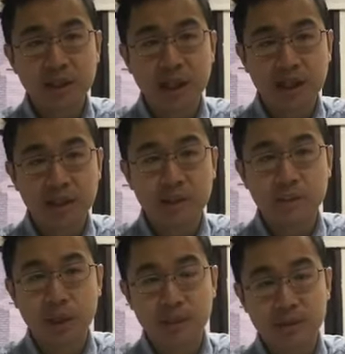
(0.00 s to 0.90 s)
at the
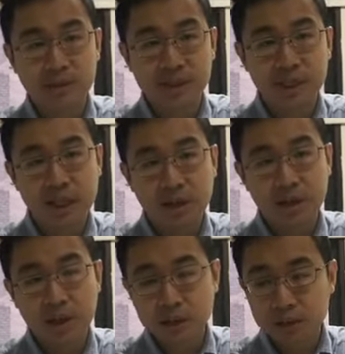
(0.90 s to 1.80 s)
Department of State
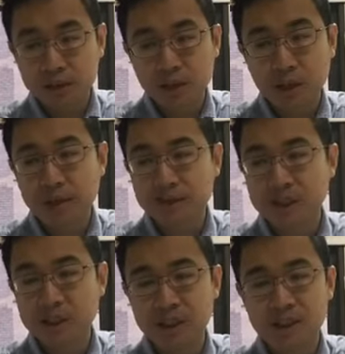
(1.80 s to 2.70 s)
consular
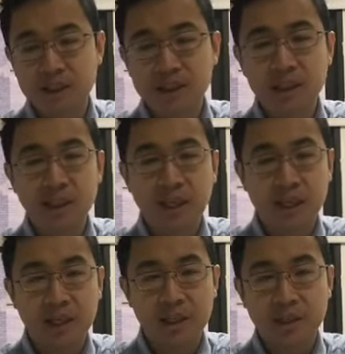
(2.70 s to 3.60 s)
offices
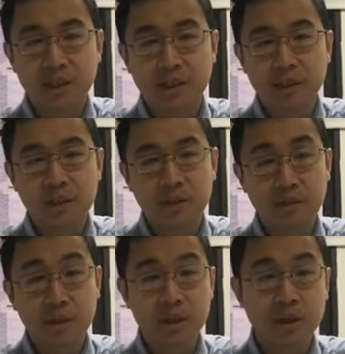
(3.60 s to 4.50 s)
and the
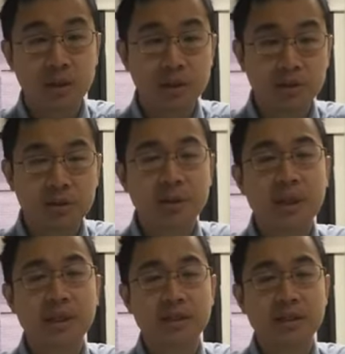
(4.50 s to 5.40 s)
Green Card
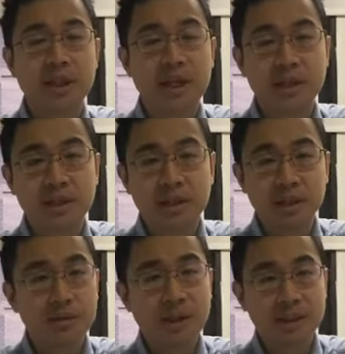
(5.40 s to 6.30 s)
adjudicators at the
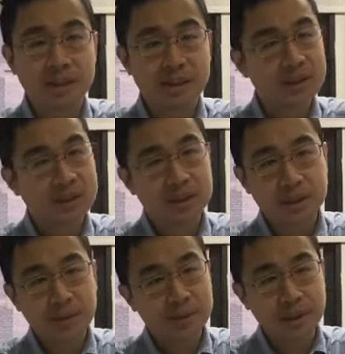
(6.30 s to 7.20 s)
U.S.
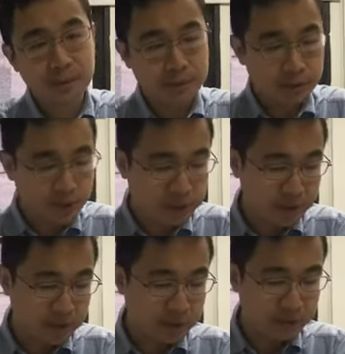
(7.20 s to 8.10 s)
Citizenship and
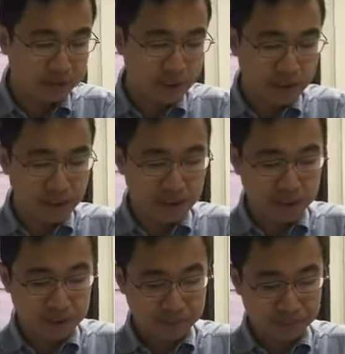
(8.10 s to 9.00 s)
Immigration Services.